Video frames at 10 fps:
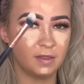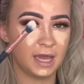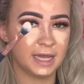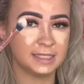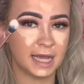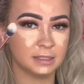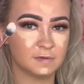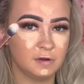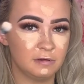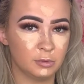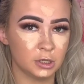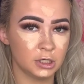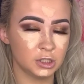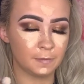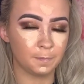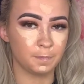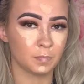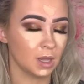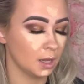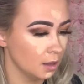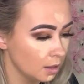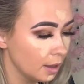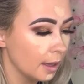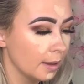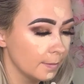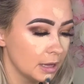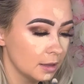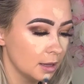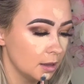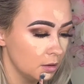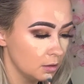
a dense fluffy brush and pat that in.